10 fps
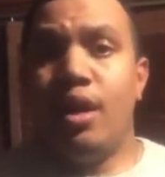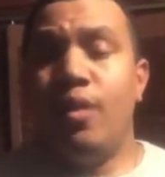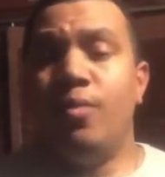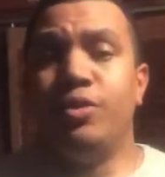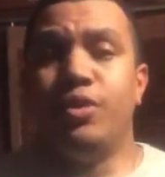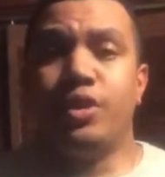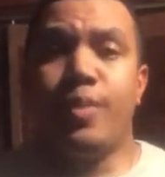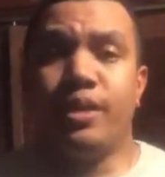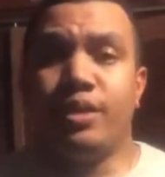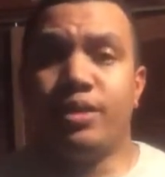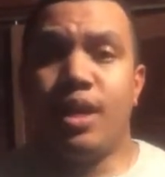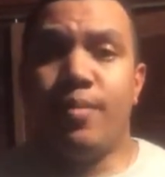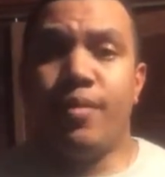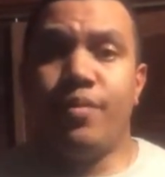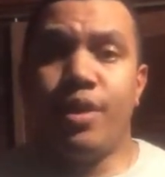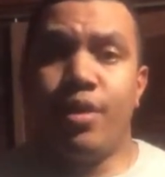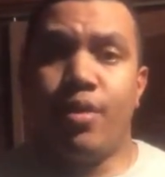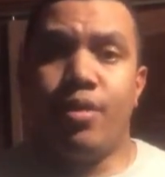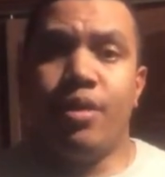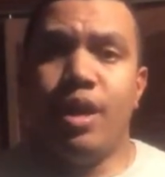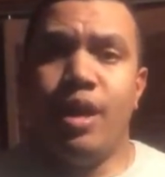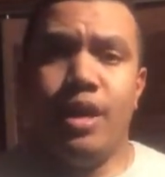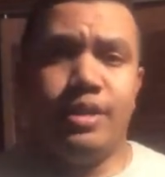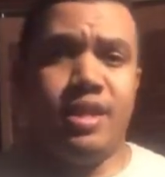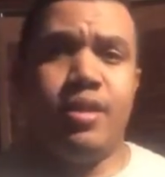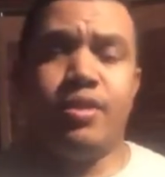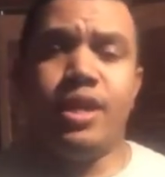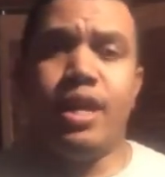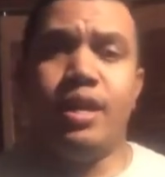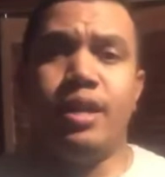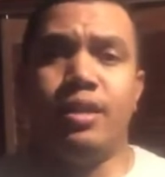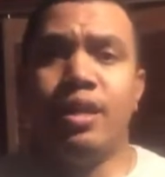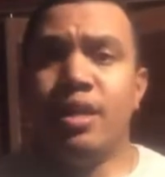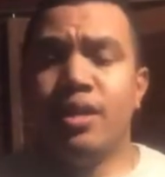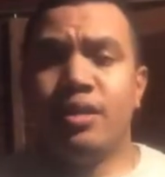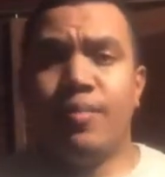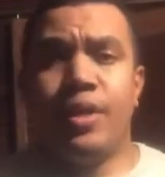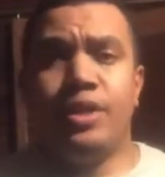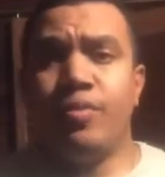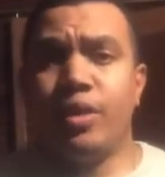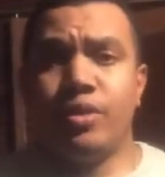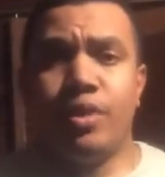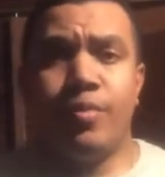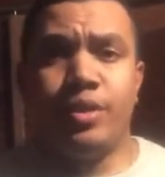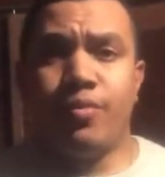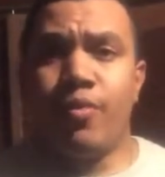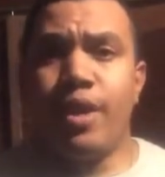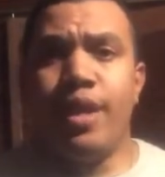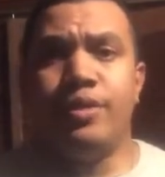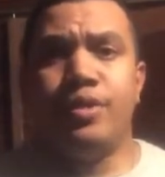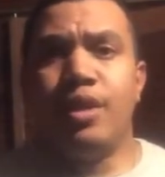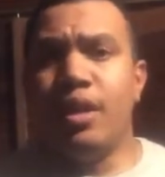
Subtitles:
what you expect this time of year. It's entertaining, something that you want to go see with your friends.